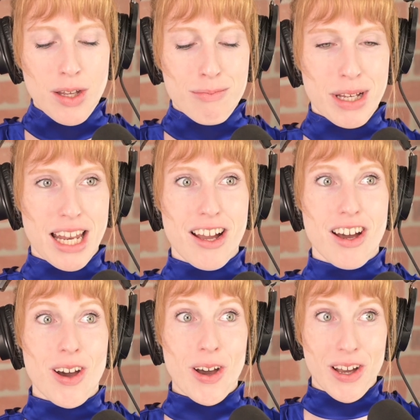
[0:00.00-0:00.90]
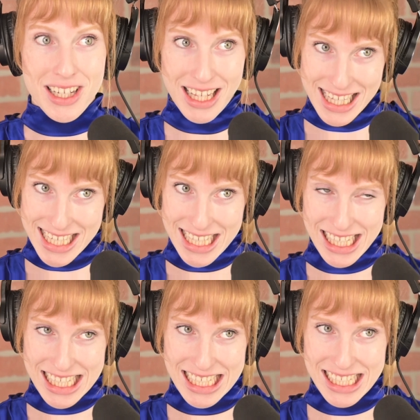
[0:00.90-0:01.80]
But honestly,
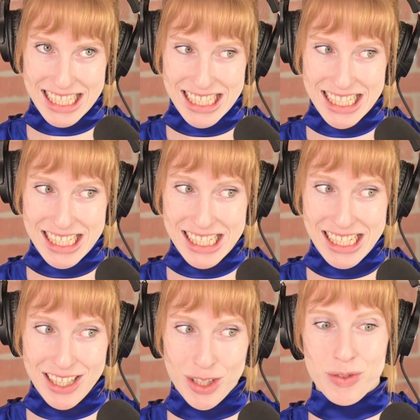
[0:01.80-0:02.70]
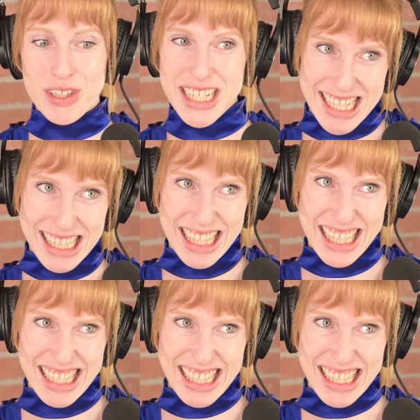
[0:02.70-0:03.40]
recently,